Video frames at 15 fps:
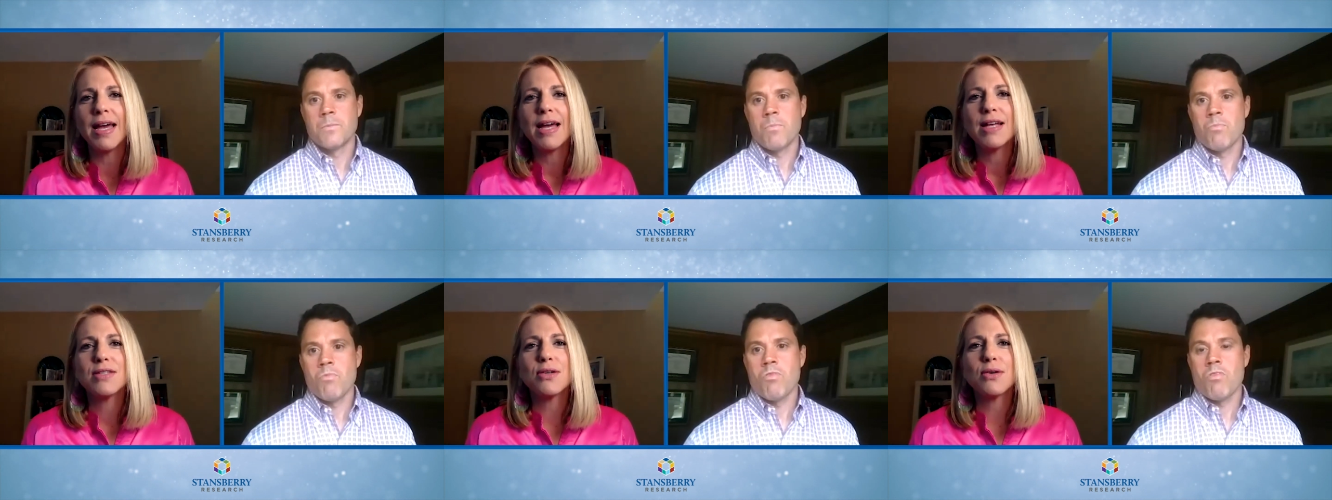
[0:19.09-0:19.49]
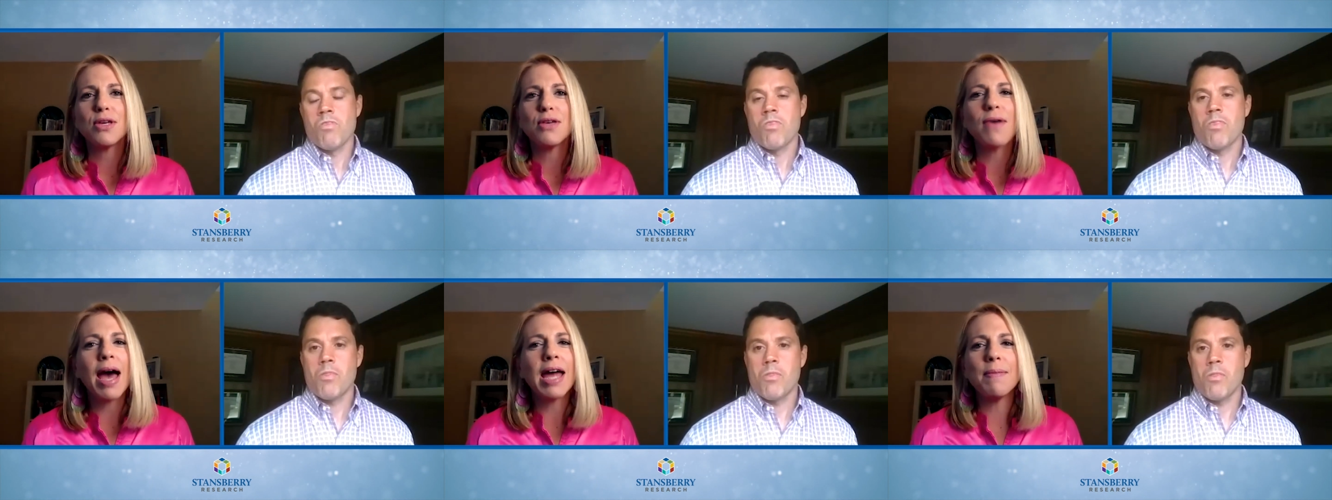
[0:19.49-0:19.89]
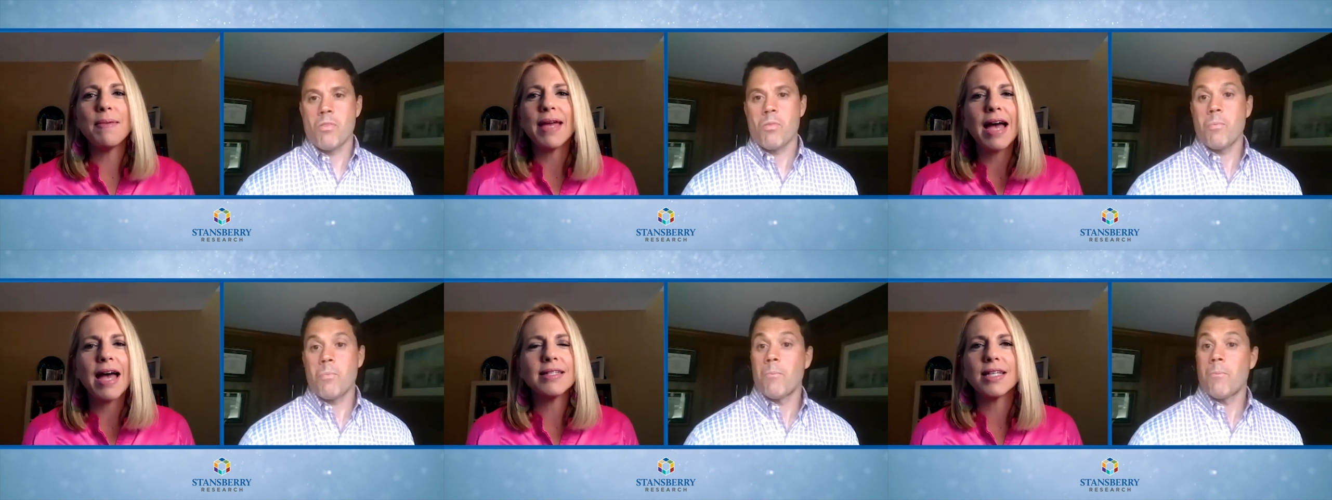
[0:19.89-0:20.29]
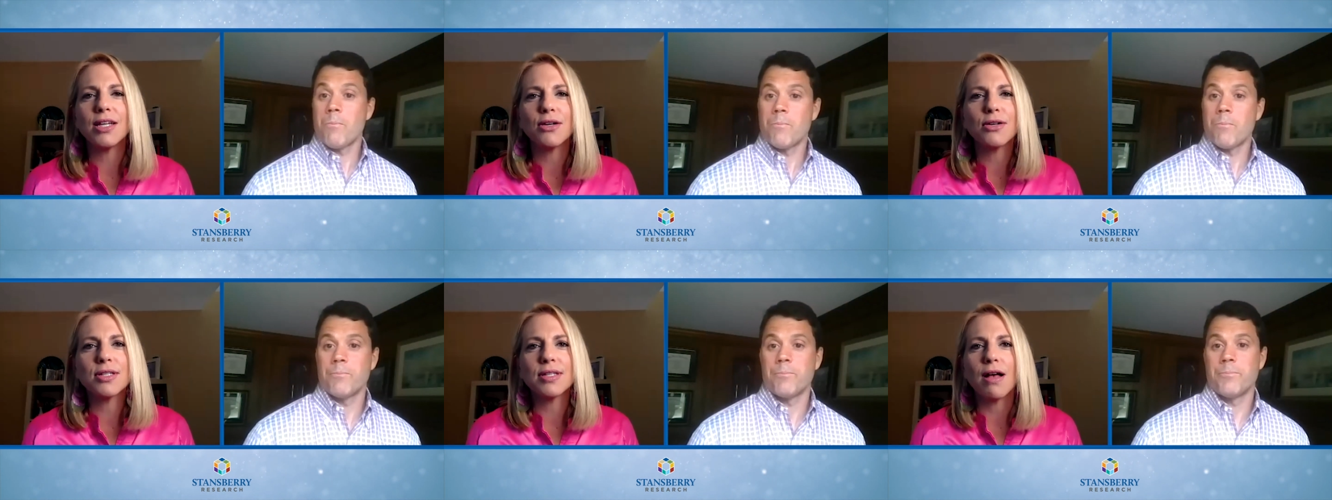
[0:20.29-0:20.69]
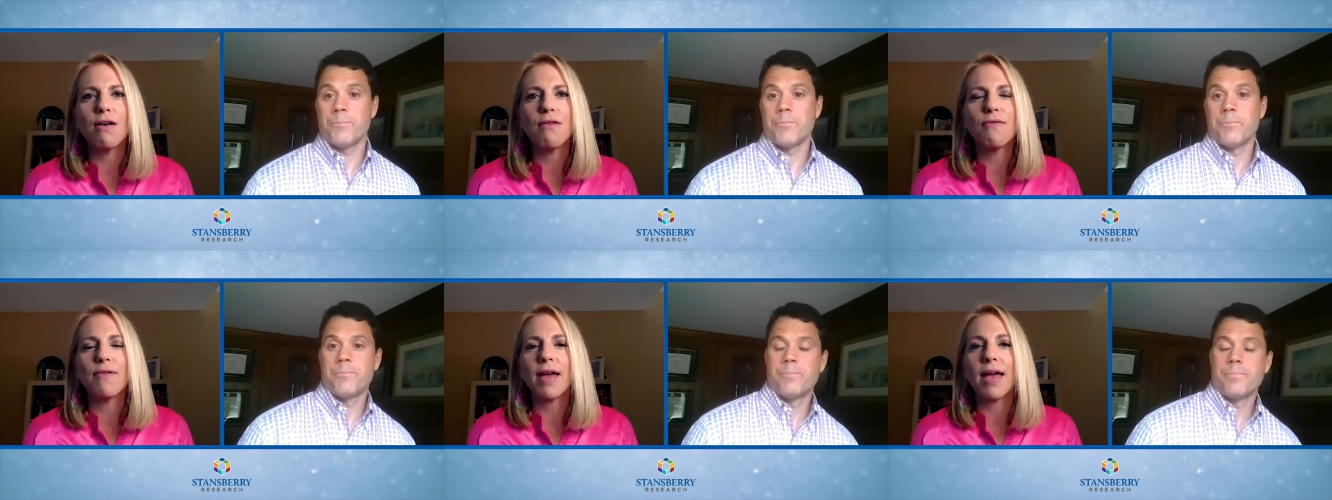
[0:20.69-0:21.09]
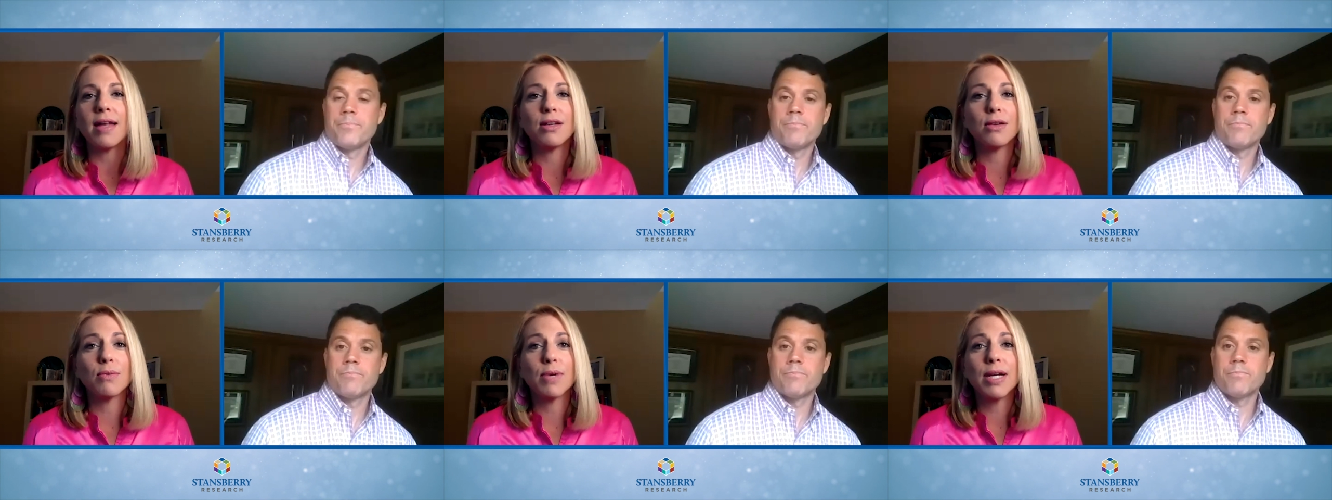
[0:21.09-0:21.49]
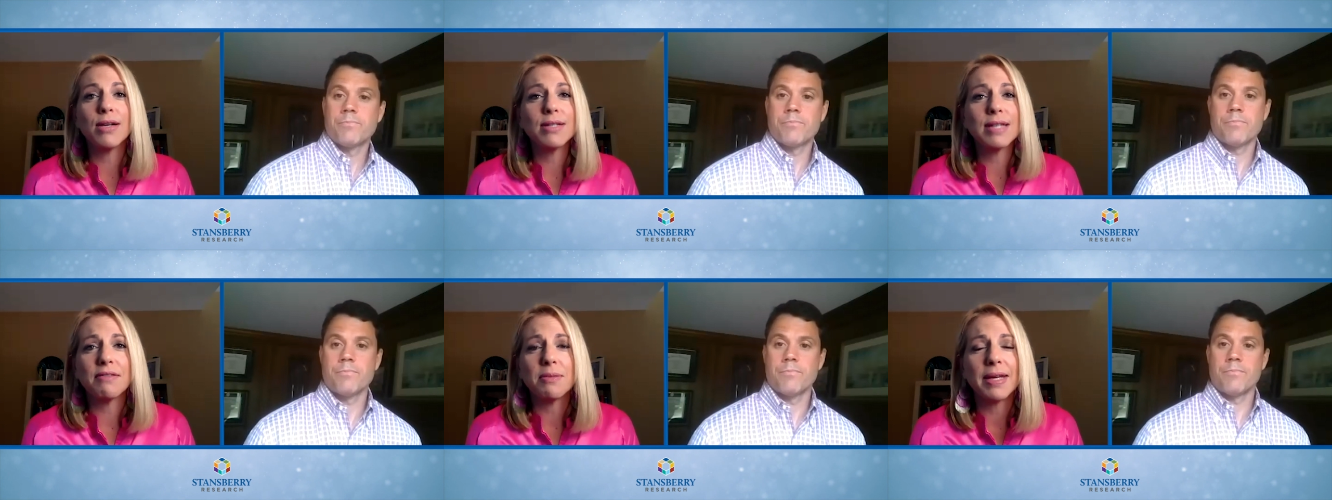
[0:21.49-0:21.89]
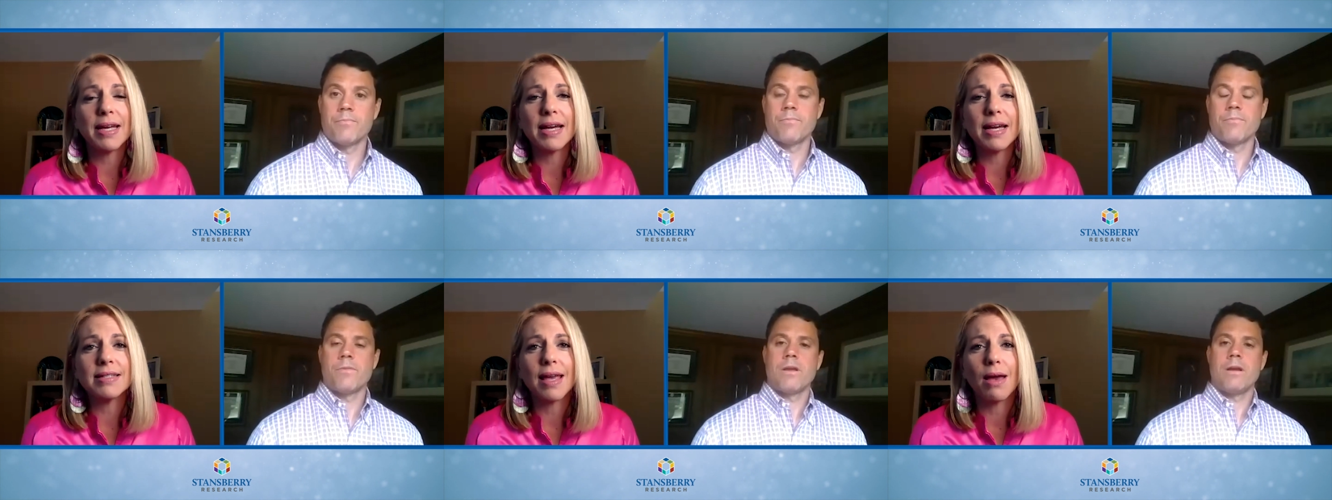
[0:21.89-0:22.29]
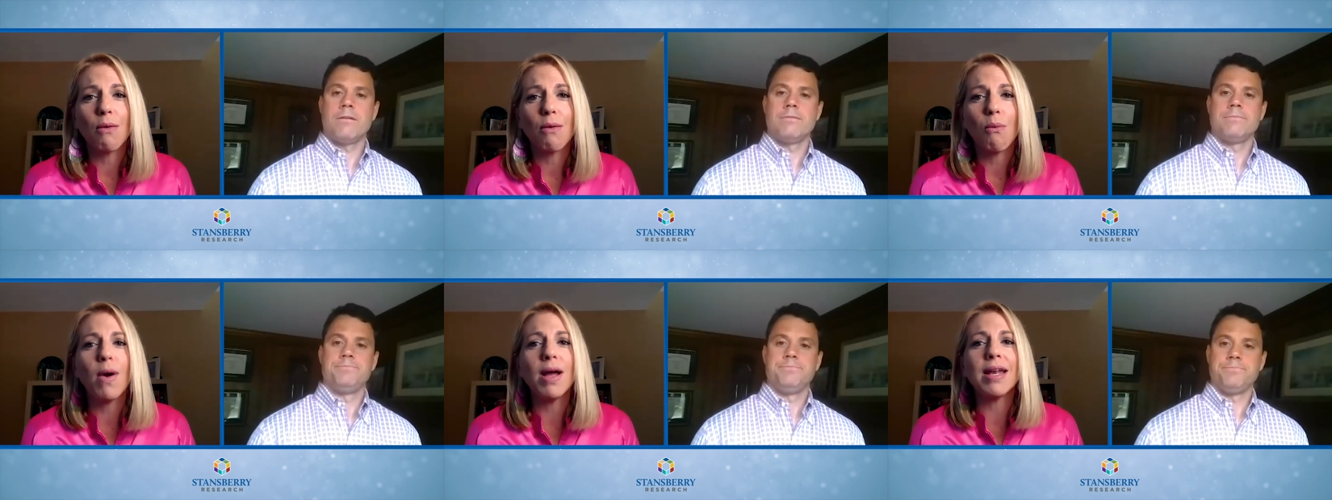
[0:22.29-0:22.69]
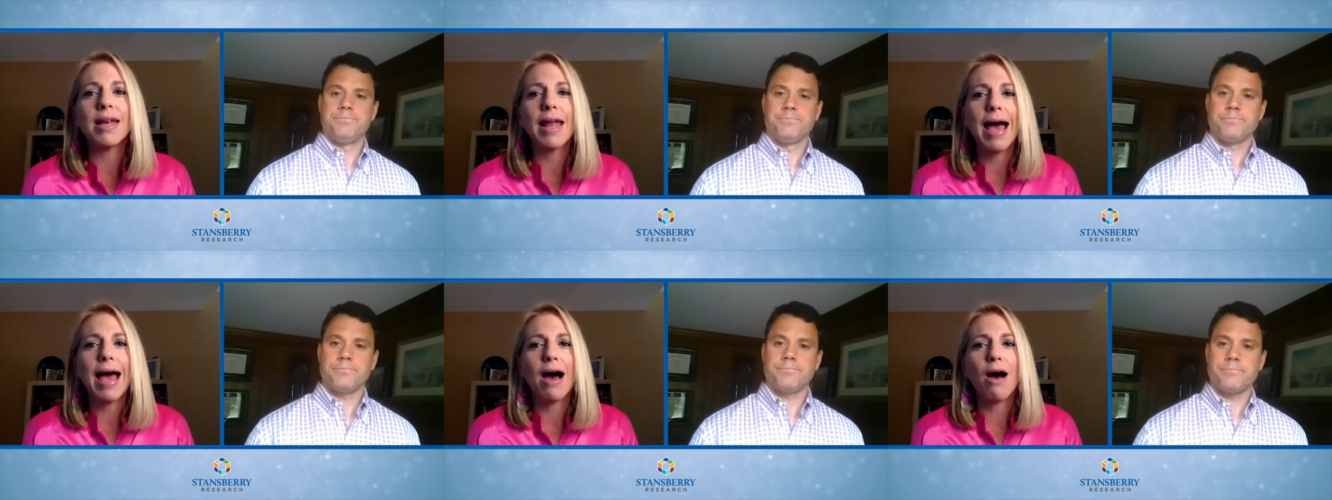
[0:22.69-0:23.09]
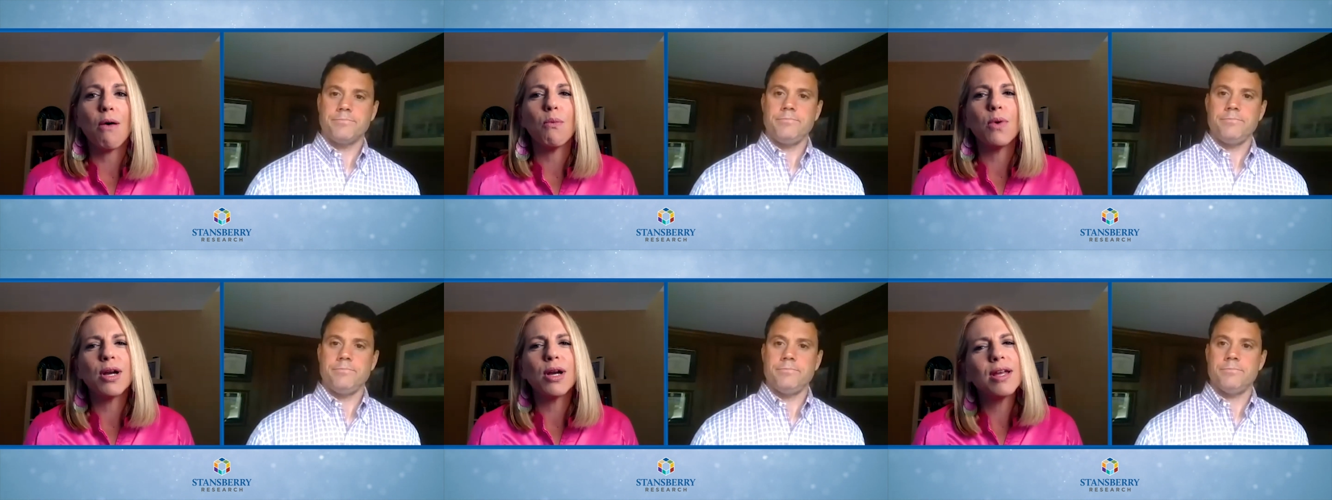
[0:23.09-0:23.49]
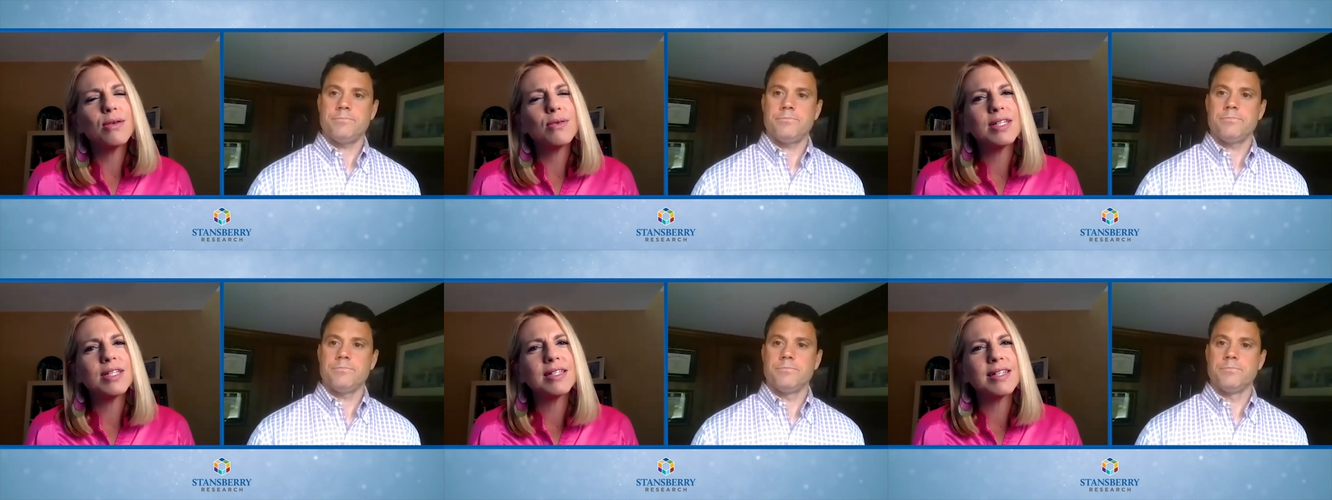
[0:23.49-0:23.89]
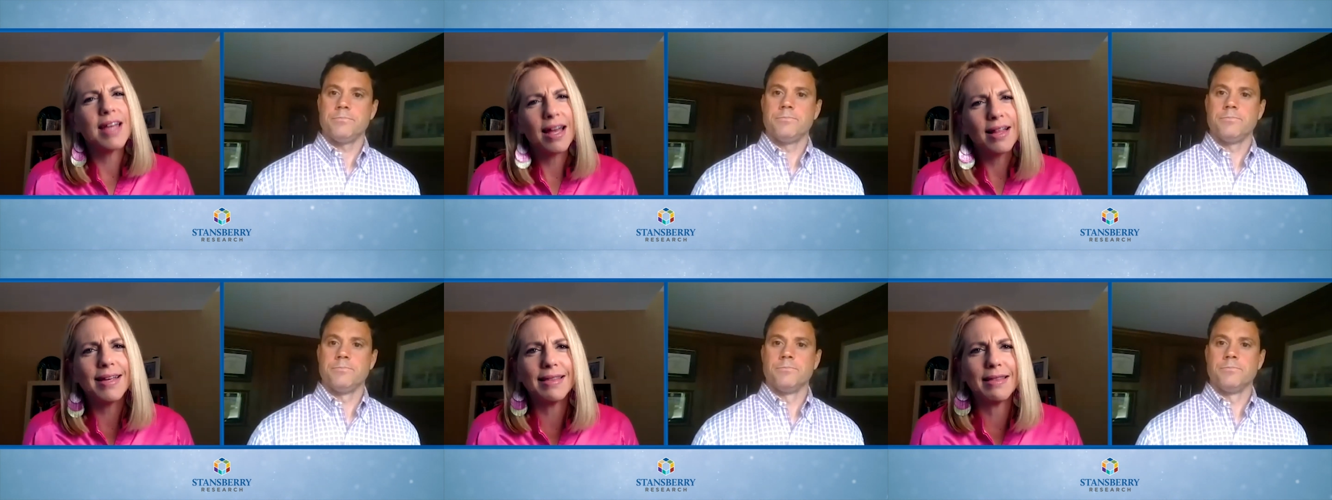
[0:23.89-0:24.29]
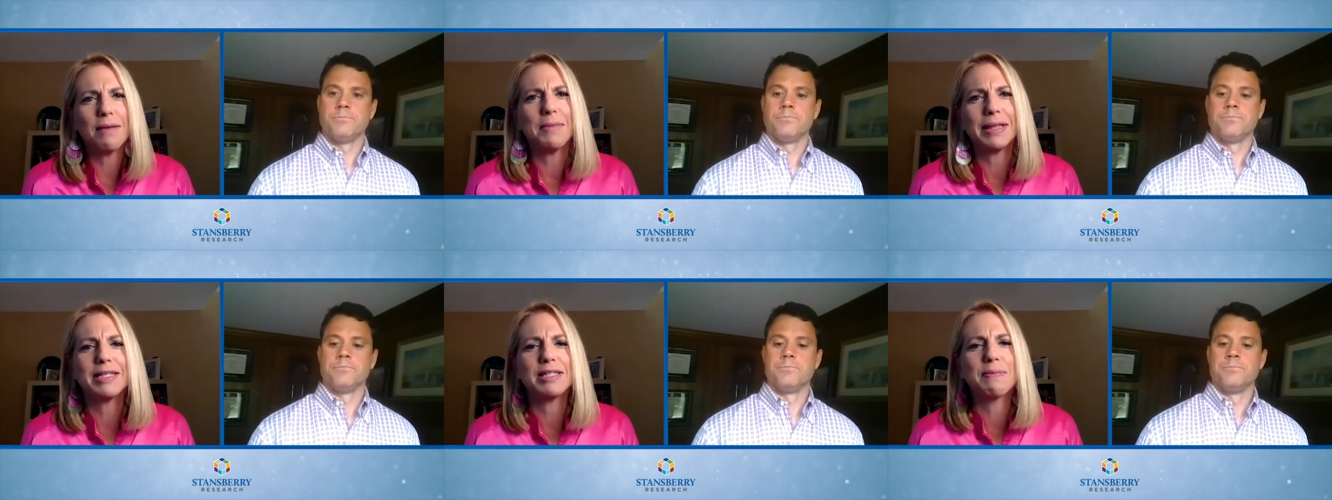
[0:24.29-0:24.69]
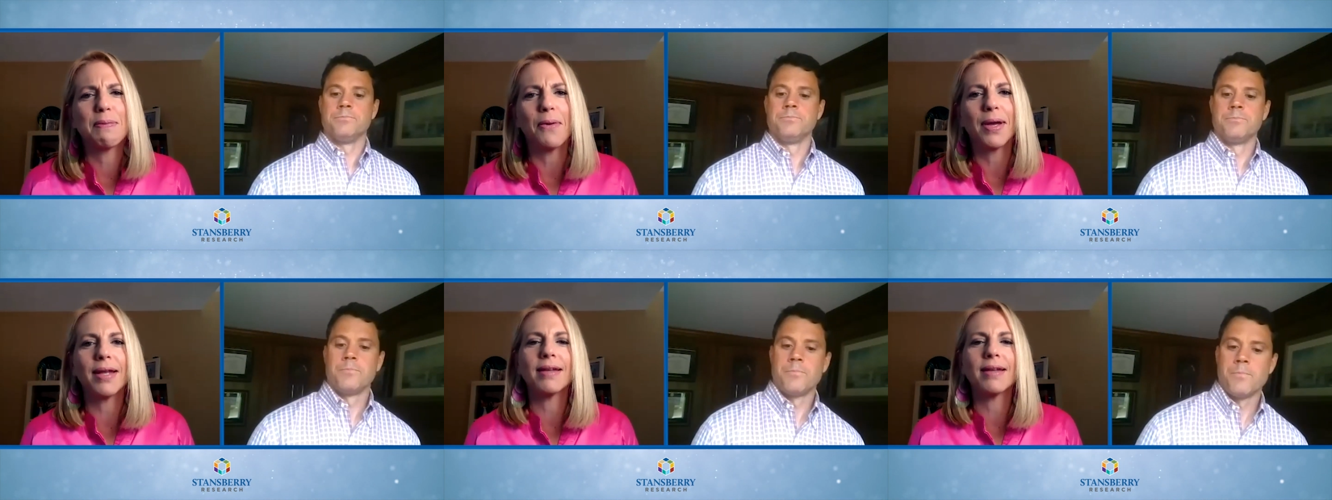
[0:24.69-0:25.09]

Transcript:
Speaker 1: So you've got to be asking yourself, and your readers have to be asking, what now? What are you telling them at this point?